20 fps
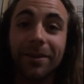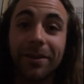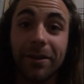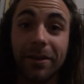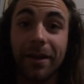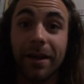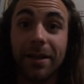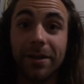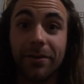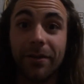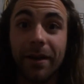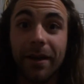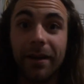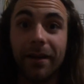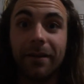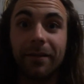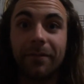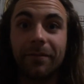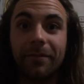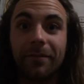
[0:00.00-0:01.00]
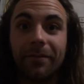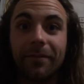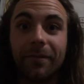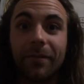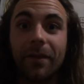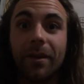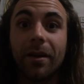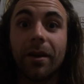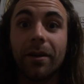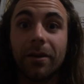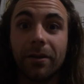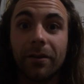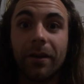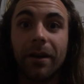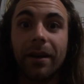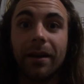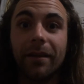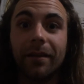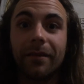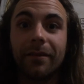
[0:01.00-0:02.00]
you guys ready? Are you
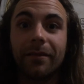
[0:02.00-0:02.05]
ready?